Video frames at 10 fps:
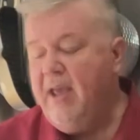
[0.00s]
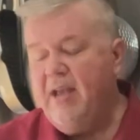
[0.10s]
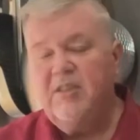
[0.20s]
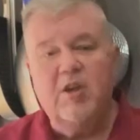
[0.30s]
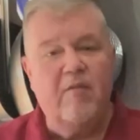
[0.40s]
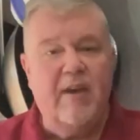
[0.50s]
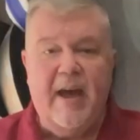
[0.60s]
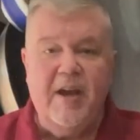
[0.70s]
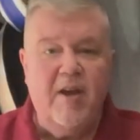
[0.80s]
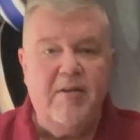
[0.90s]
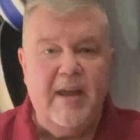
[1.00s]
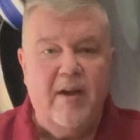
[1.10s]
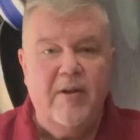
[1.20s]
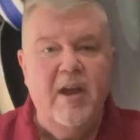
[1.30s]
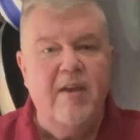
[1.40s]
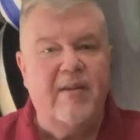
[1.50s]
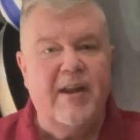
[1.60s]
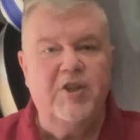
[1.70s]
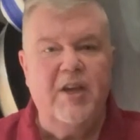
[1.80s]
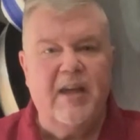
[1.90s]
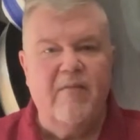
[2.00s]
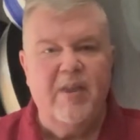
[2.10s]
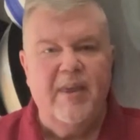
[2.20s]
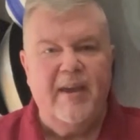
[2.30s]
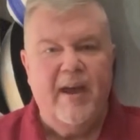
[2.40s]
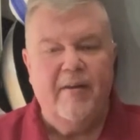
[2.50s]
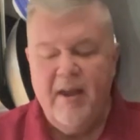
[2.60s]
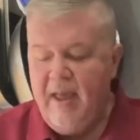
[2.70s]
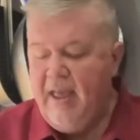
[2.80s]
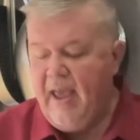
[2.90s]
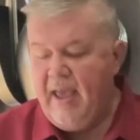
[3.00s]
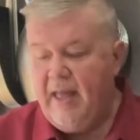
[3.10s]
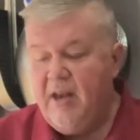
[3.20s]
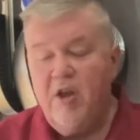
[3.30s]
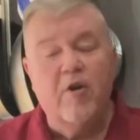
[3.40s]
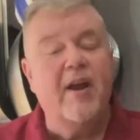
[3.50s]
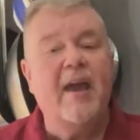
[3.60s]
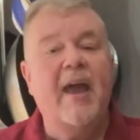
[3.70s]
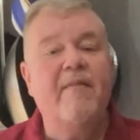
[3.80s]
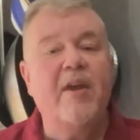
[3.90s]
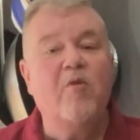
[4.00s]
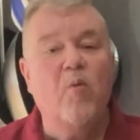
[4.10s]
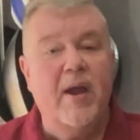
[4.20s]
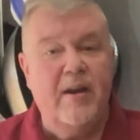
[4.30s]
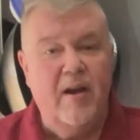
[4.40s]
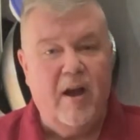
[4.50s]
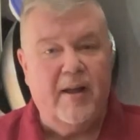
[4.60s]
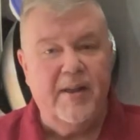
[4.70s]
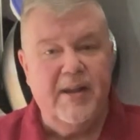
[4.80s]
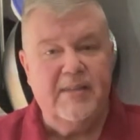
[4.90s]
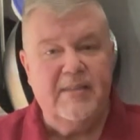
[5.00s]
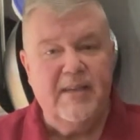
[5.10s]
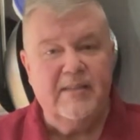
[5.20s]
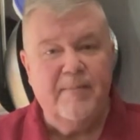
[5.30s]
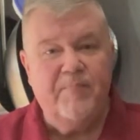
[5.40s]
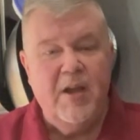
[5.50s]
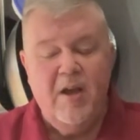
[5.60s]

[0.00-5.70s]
and so you've got to go down, you've got to check everything out, and you're going to have a great holiday season.